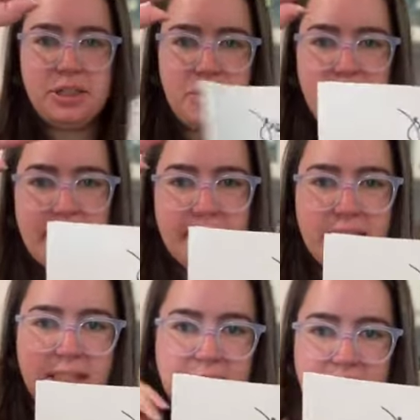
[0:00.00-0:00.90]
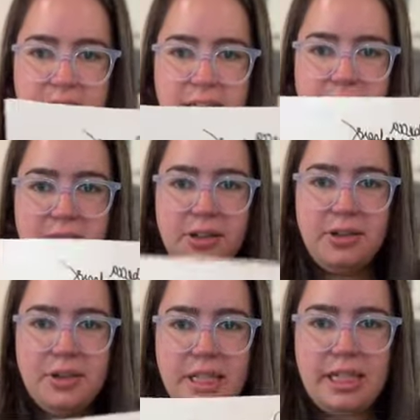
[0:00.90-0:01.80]
So nice to see
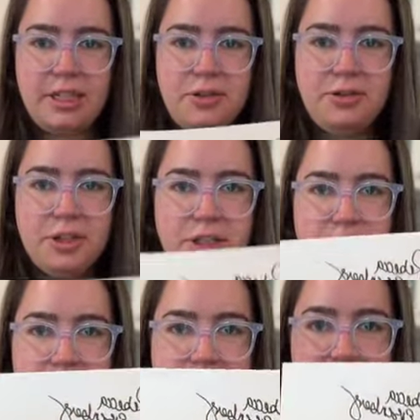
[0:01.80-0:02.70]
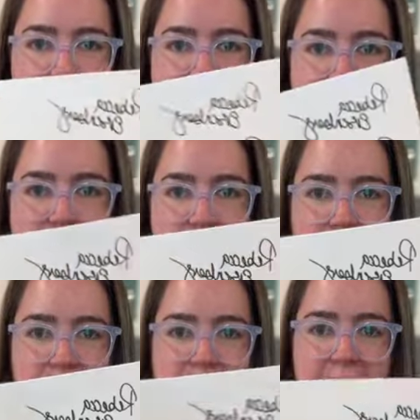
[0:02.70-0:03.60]
you. Thank you for
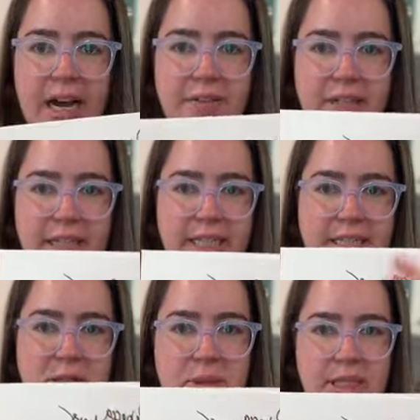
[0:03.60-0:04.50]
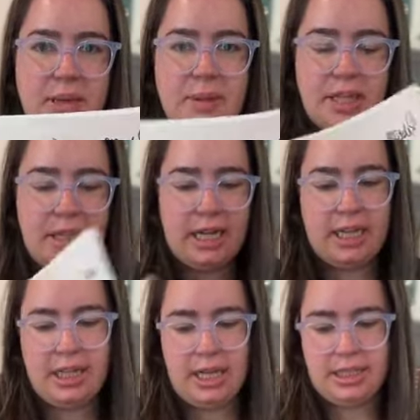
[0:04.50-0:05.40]
joining. I feel it's going to be something
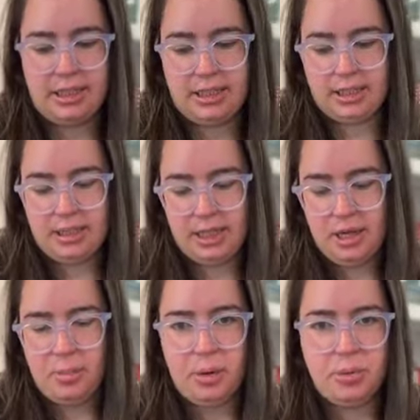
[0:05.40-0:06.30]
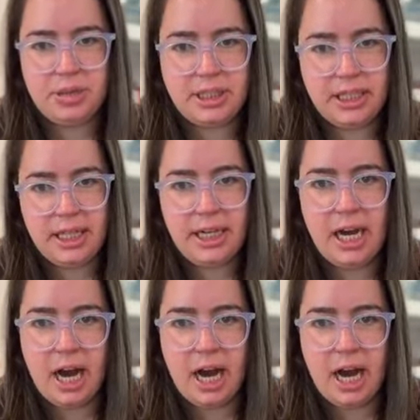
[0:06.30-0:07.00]
like this, but we'll see.